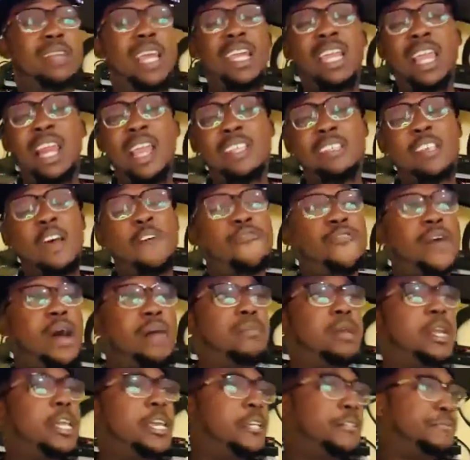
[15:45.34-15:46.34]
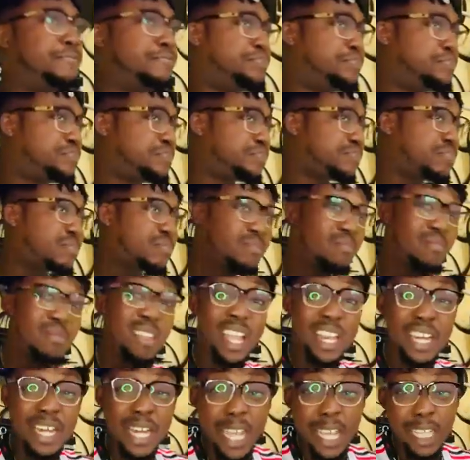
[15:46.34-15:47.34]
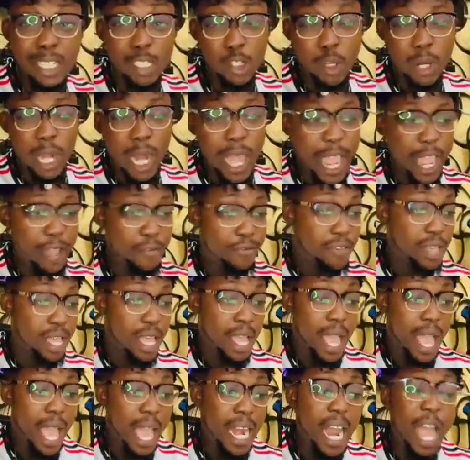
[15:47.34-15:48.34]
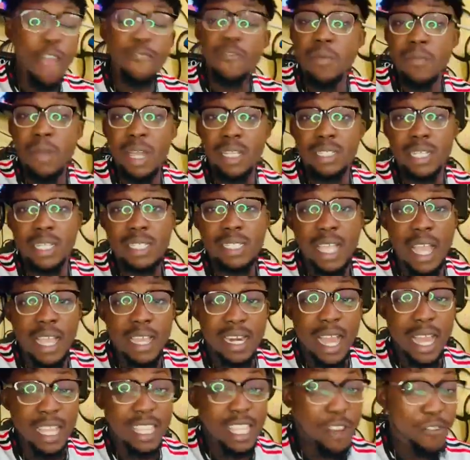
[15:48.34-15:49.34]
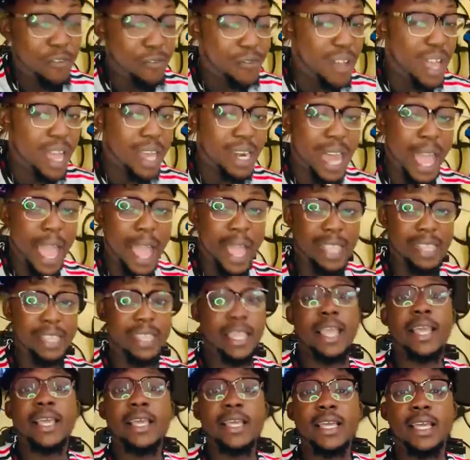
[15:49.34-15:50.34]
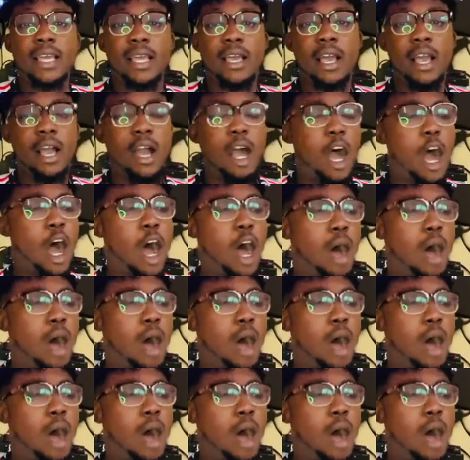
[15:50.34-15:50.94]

the Glazer family need to leave, and every Manchester United fan, I think,